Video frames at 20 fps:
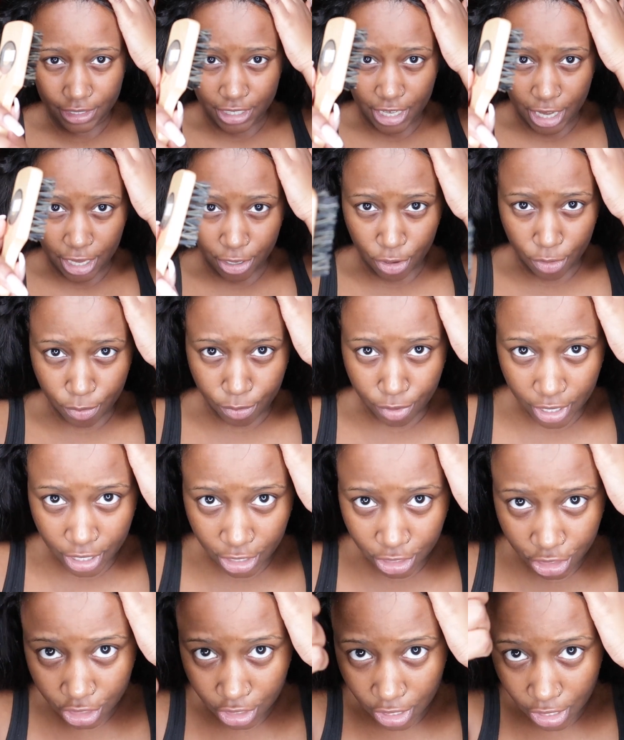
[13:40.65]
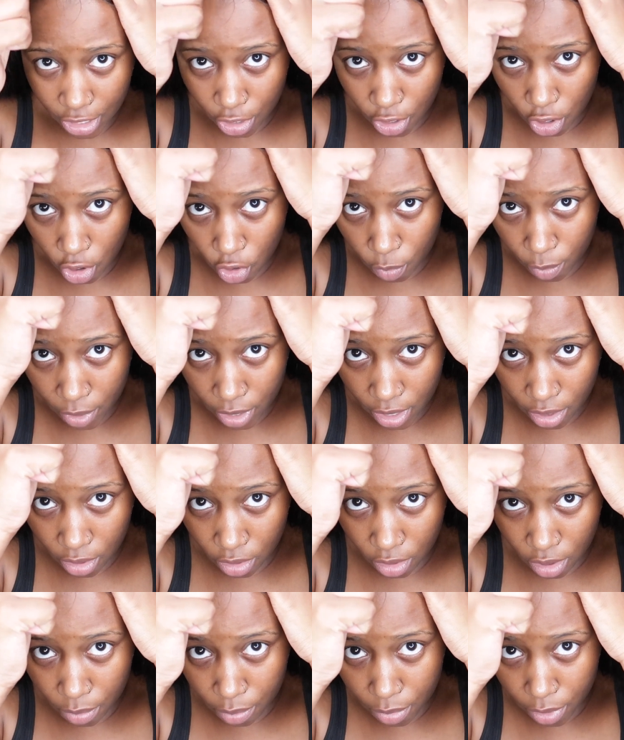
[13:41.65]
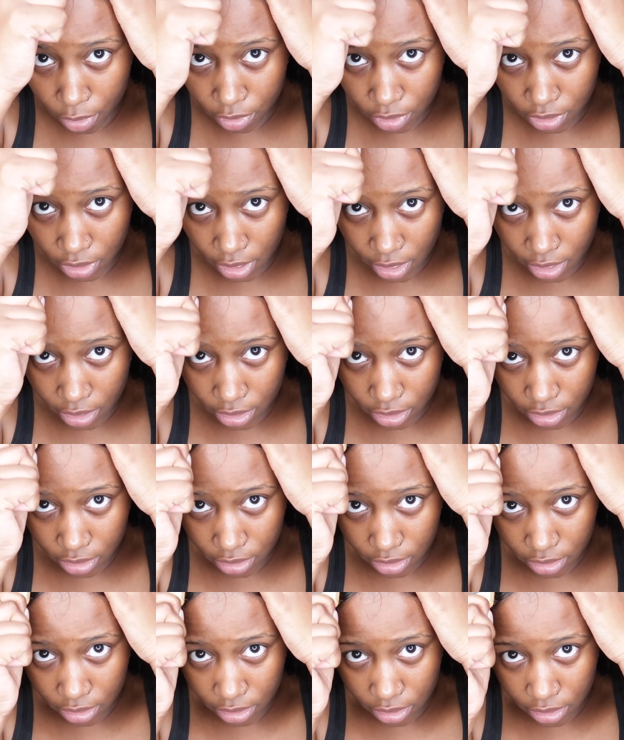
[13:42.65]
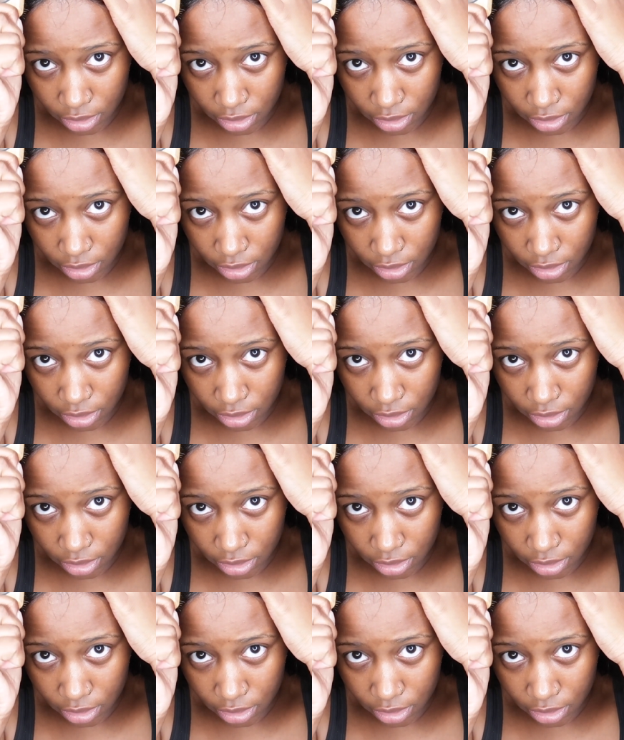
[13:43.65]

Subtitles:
Take your brush and comb it on both sides